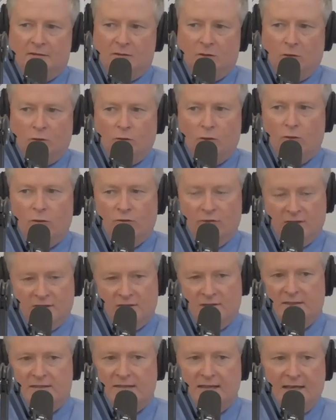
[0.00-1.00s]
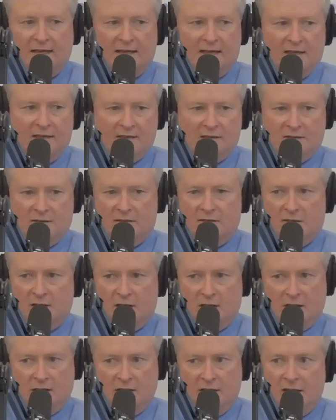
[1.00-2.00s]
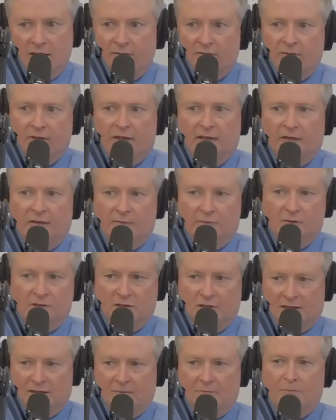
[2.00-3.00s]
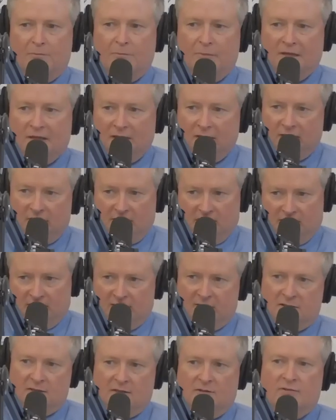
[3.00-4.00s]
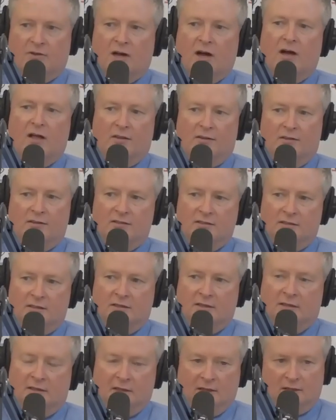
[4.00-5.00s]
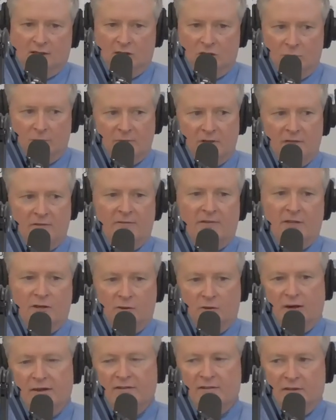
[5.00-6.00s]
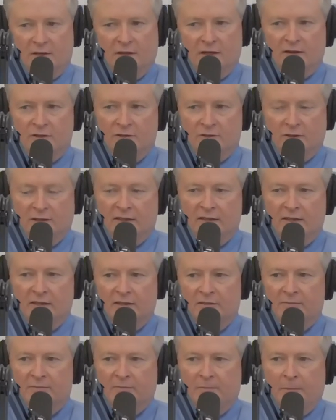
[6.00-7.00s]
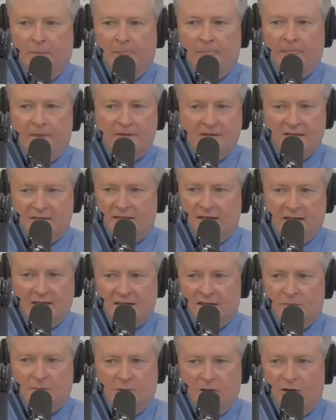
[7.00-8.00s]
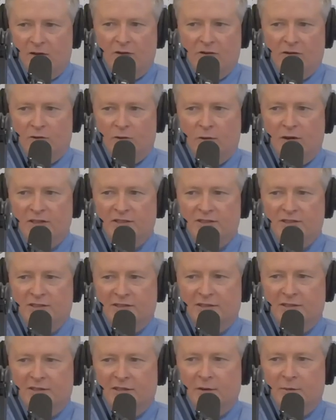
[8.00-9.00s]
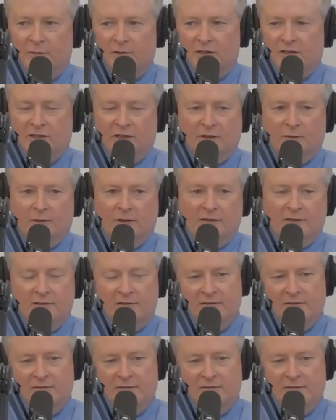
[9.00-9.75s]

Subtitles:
toll this could take is significant. We're talking billions of dollars cumulatively across the country. This is not a small question that we're dealing with.